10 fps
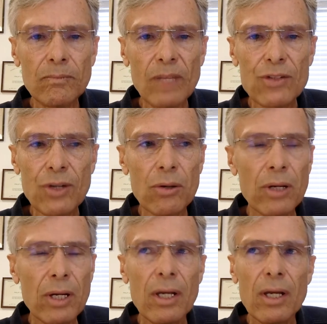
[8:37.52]
So
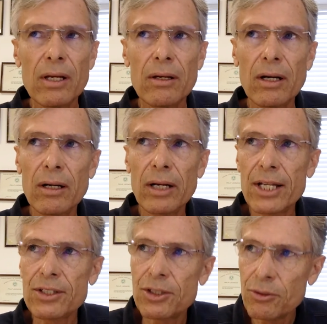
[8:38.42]

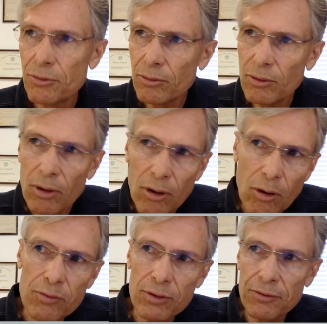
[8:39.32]
as you
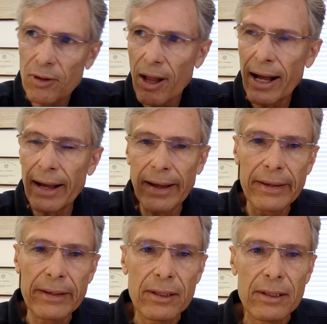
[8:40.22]

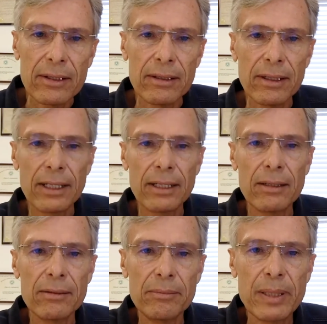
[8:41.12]
overfly
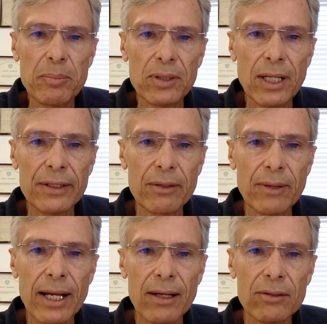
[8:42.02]
people on the
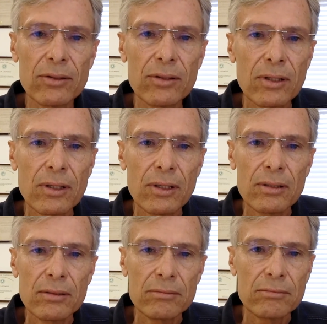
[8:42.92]
ground,
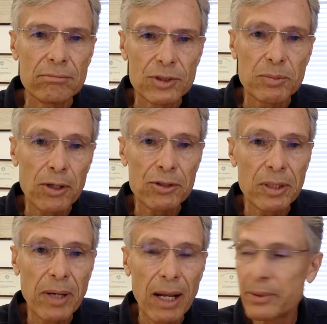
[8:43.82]

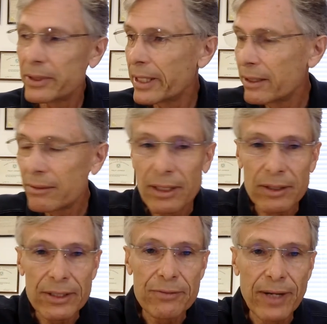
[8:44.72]
sparsely populated, at
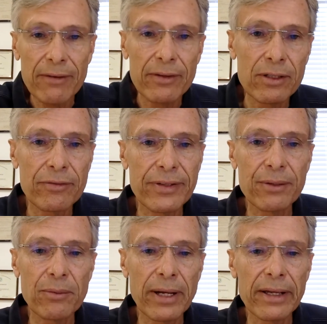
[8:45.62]
least 500 feet
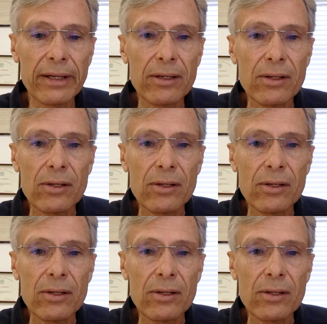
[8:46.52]
away,